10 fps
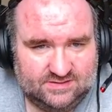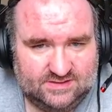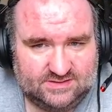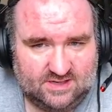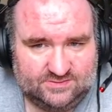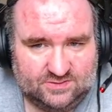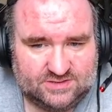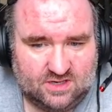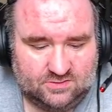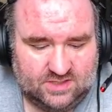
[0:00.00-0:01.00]
This software
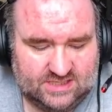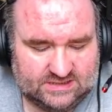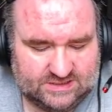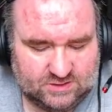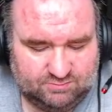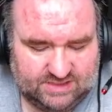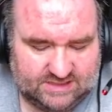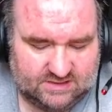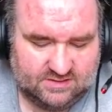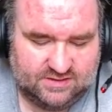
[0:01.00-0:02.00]
is already a little better